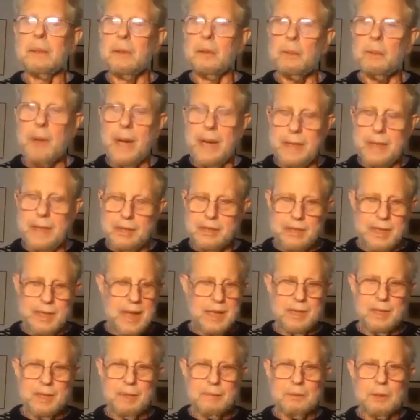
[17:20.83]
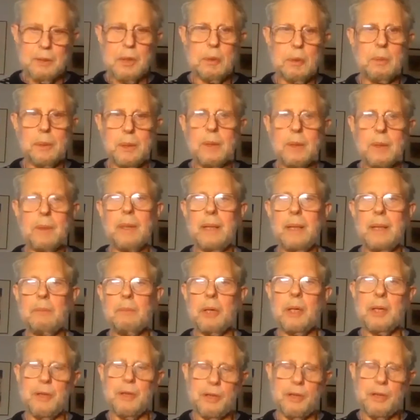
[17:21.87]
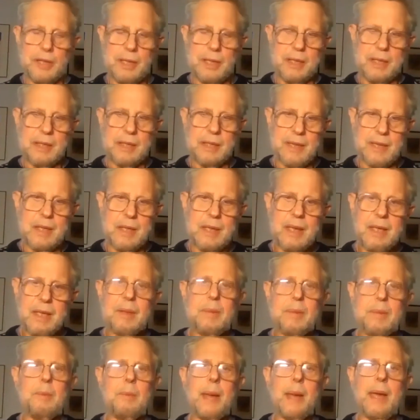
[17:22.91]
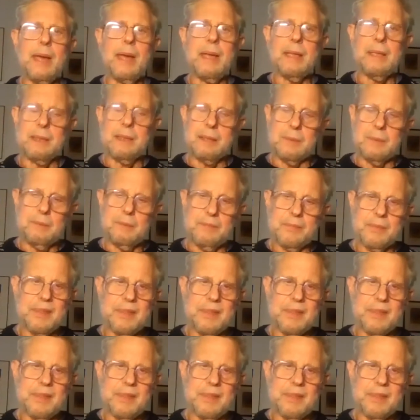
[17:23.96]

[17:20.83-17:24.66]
great sense of humor, and one of the things that made it